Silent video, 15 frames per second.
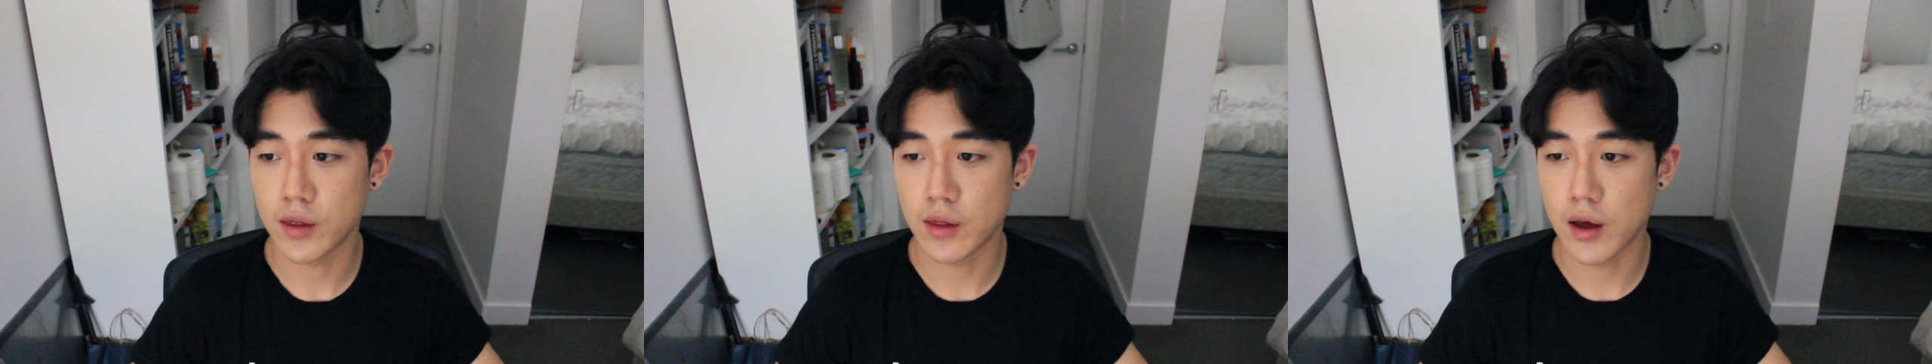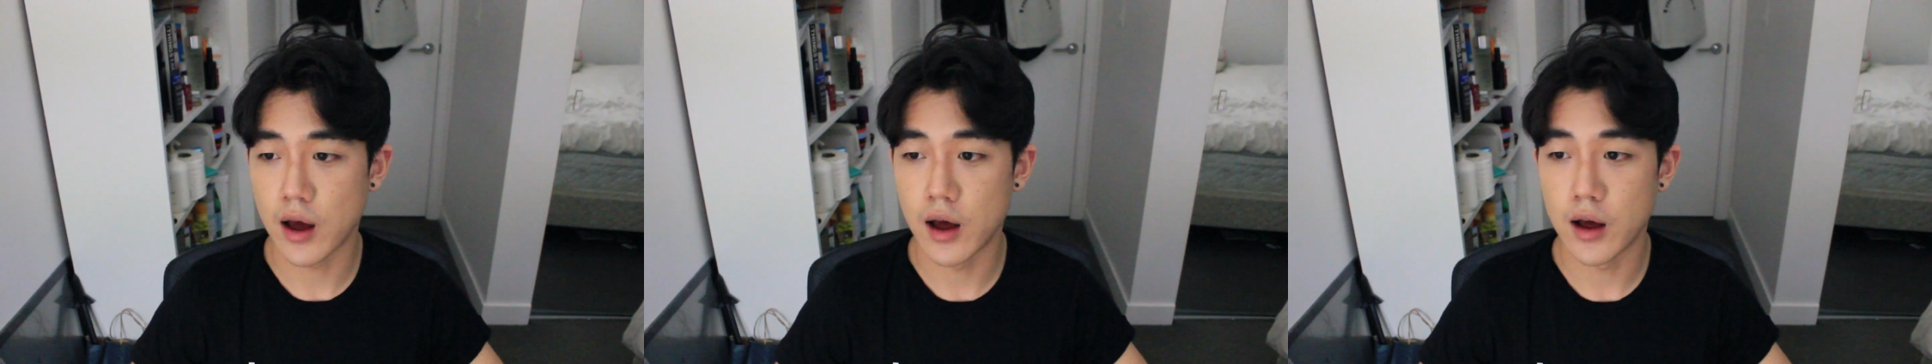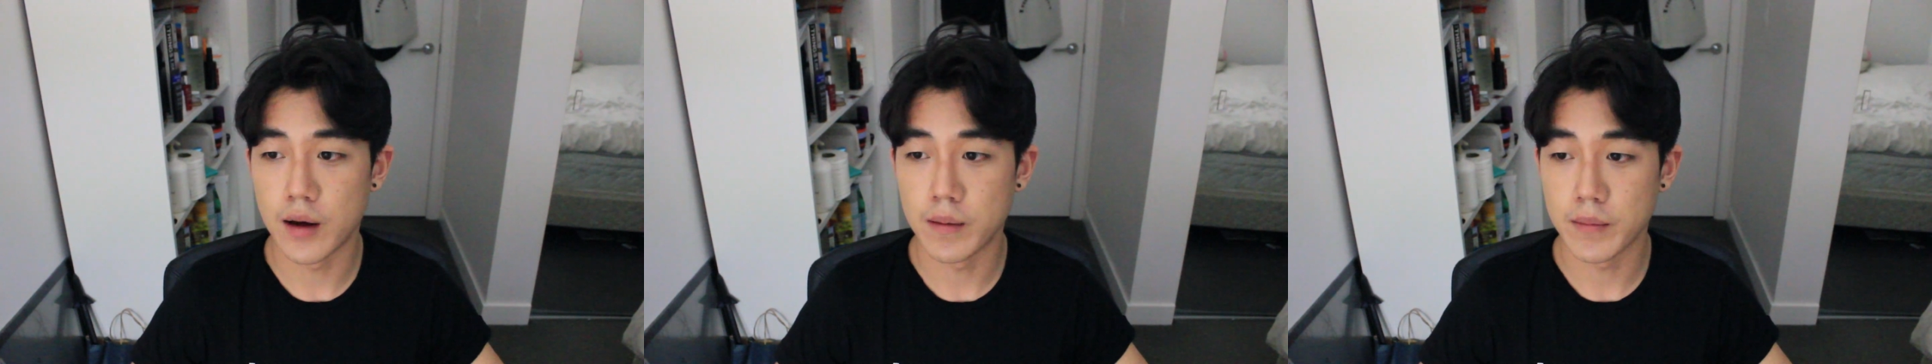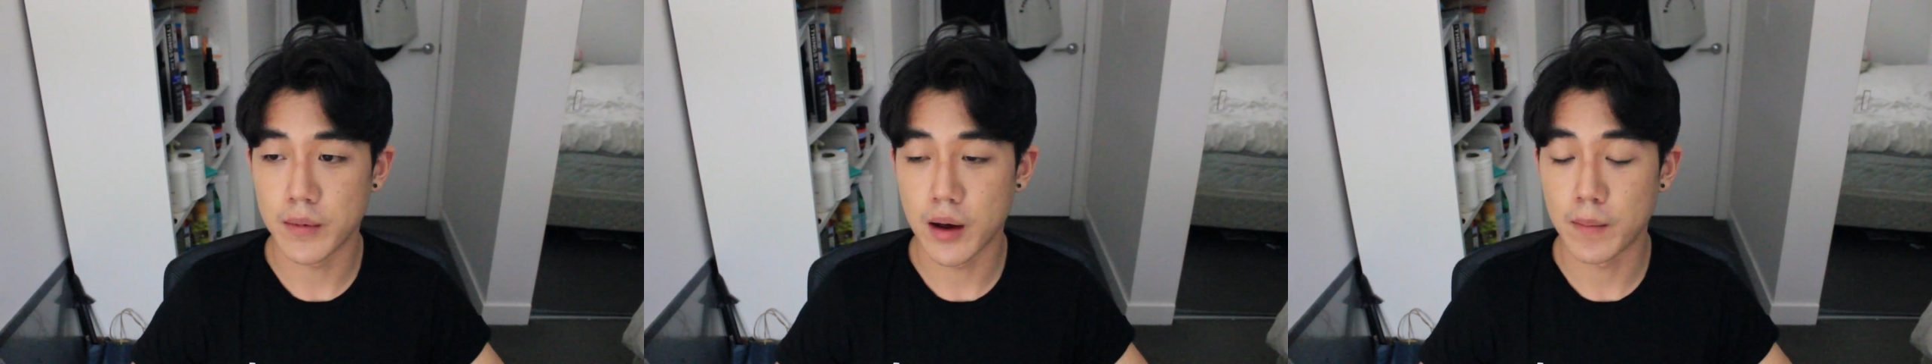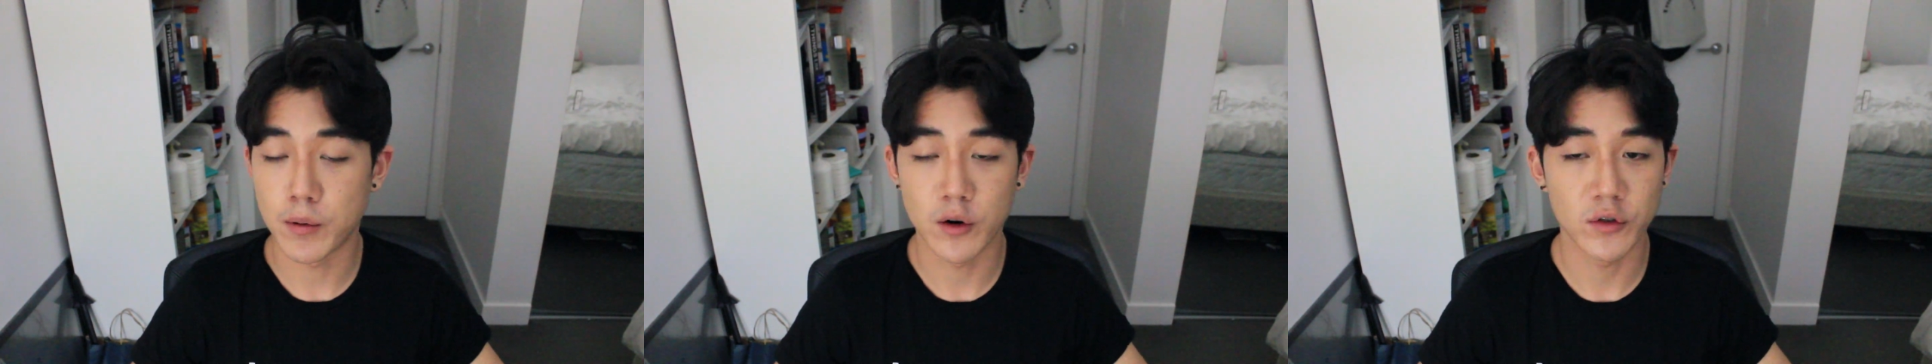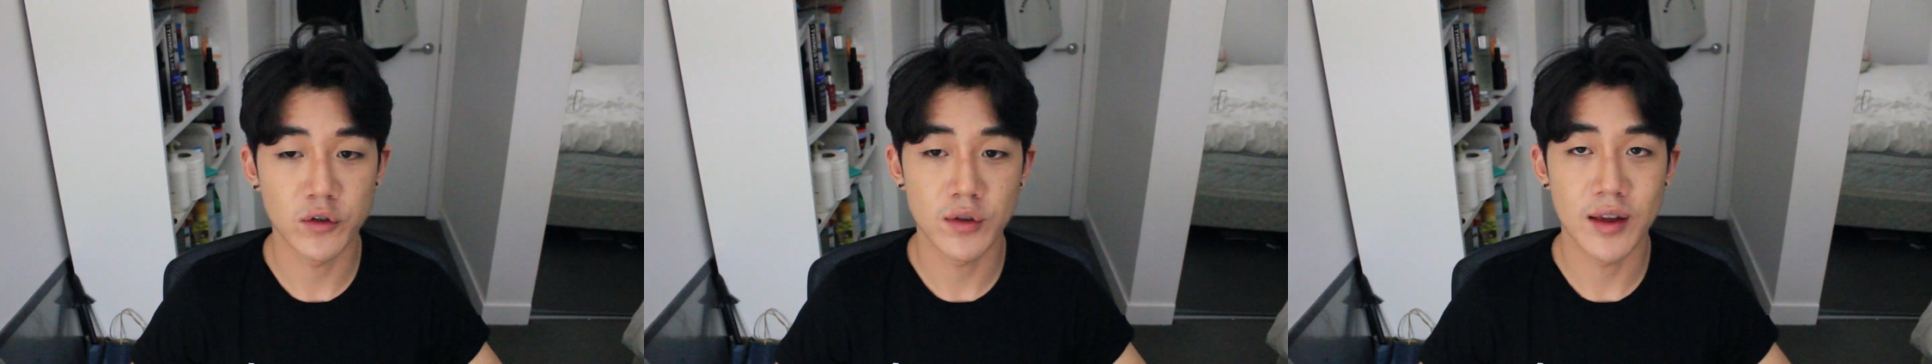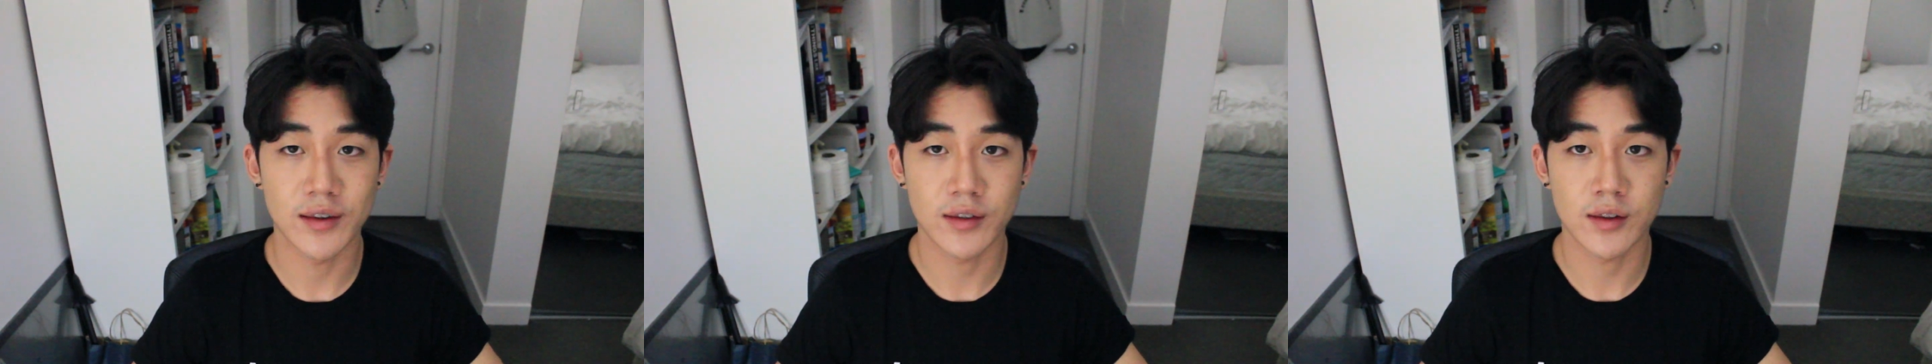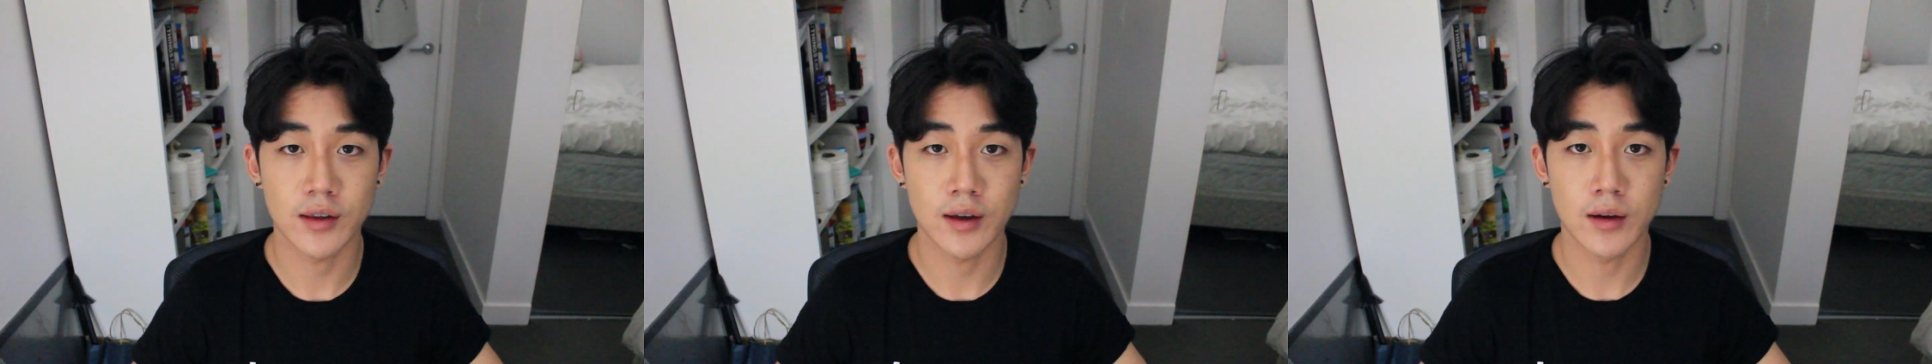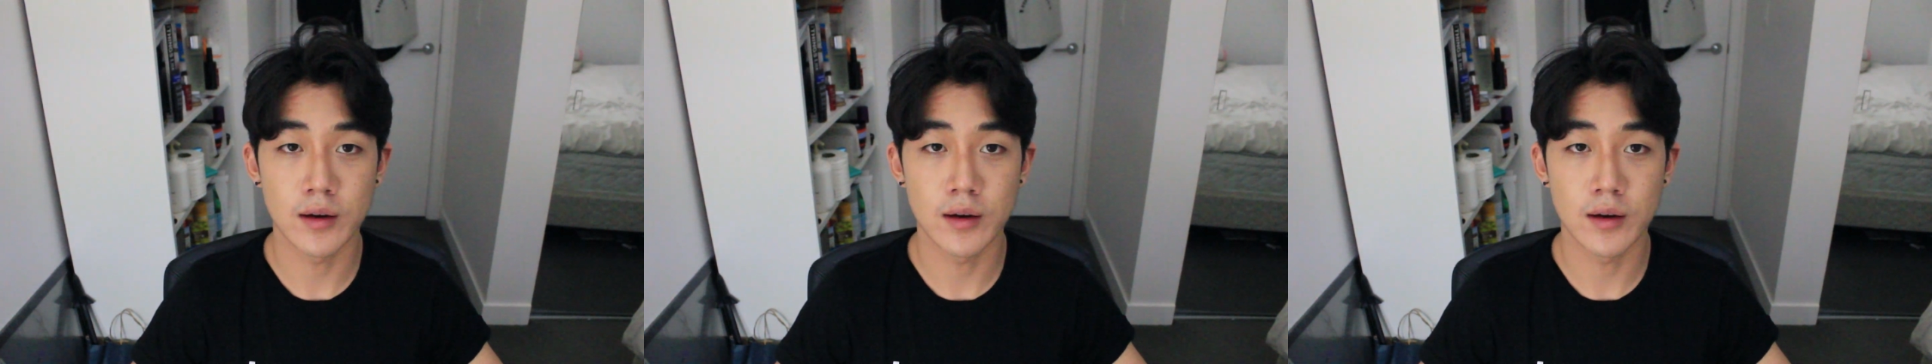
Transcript: a person that's